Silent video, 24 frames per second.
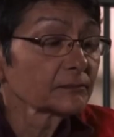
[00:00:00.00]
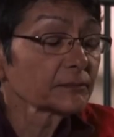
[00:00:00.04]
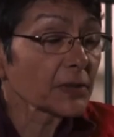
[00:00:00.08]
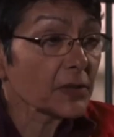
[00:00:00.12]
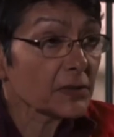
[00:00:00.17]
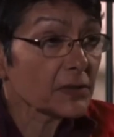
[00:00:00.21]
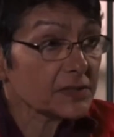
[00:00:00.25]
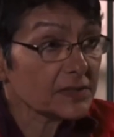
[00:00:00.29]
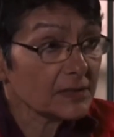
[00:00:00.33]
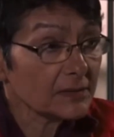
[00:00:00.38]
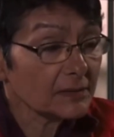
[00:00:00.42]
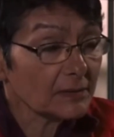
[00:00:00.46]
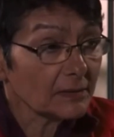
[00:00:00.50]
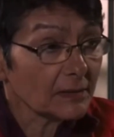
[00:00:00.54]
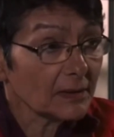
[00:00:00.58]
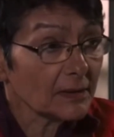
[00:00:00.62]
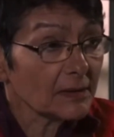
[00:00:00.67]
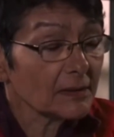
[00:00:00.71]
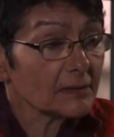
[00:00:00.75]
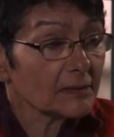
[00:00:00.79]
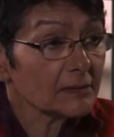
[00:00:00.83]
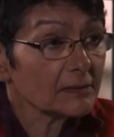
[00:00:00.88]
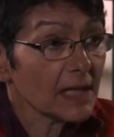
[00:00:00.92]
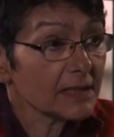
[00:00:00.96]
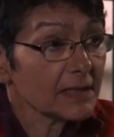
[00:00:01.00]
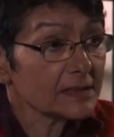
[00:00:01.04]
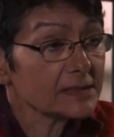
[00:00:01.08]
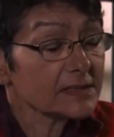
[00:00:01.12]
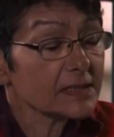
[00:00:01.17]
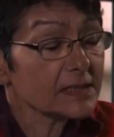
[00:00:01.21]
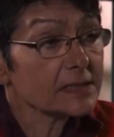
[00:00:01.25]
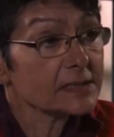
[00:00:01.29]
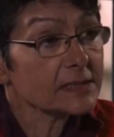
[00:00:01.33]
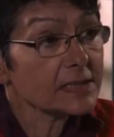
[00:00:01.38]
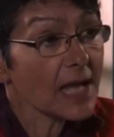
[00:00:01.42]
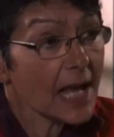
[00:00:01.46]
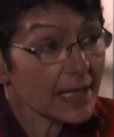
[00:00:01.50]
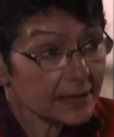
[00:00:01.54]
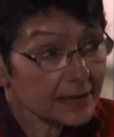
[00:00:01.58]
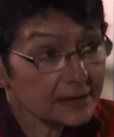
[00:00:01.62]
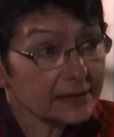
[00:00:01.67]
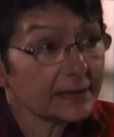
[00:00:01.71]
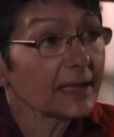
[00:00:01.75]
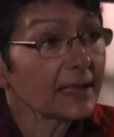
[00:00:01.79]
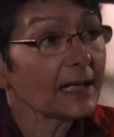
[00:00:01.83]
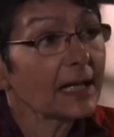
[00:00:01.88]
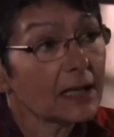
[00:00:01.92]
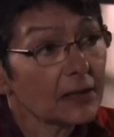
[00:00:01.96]
Because that is
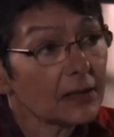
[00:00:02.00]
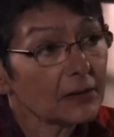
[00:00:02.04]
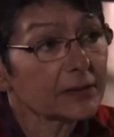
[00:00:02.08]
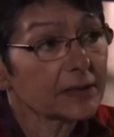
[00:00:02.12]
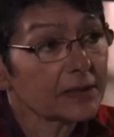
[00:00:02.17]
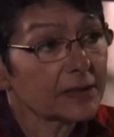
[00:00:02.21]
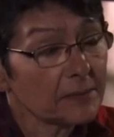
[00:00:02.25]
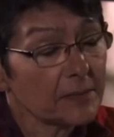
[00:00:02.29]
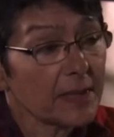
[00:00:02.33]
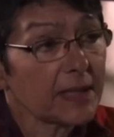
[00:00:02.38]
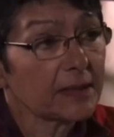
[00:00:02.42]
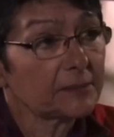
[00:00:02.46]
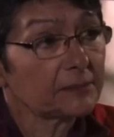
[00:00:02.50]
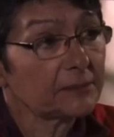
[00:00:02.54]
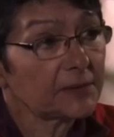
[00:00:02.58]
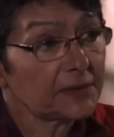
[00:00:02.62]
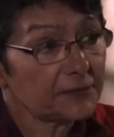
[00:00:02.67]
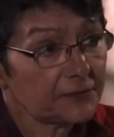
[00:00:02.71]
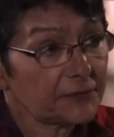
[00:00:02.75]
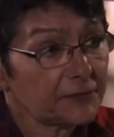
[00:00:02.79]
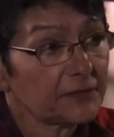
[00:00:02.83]
exactly how he made me